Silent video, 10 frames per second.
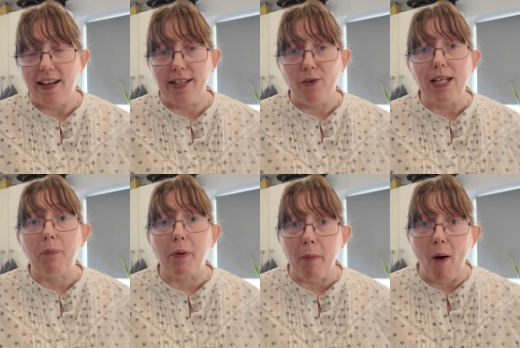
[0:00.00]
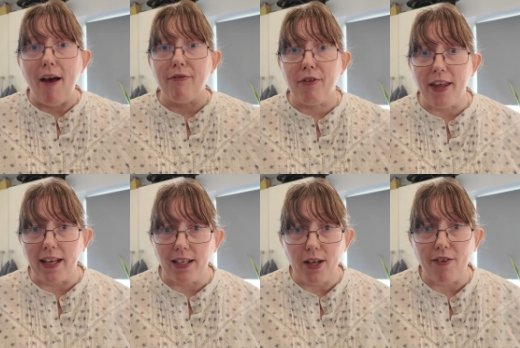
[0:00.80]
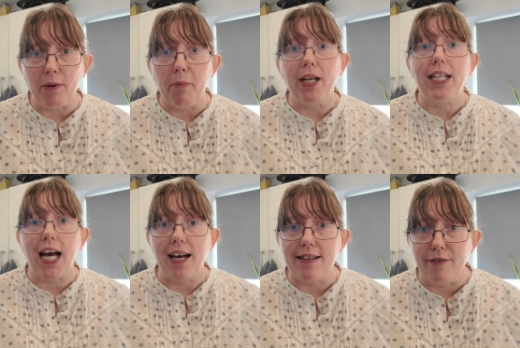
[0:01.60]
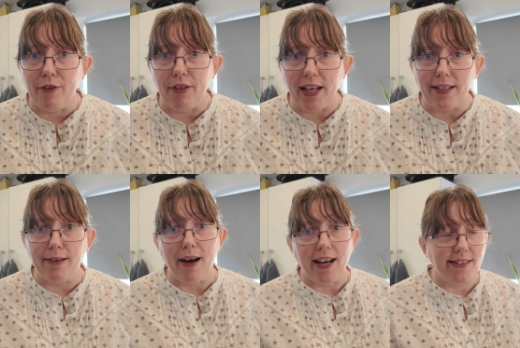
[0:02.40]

I don't need to promote everything. I don't have to monetize everything, do I?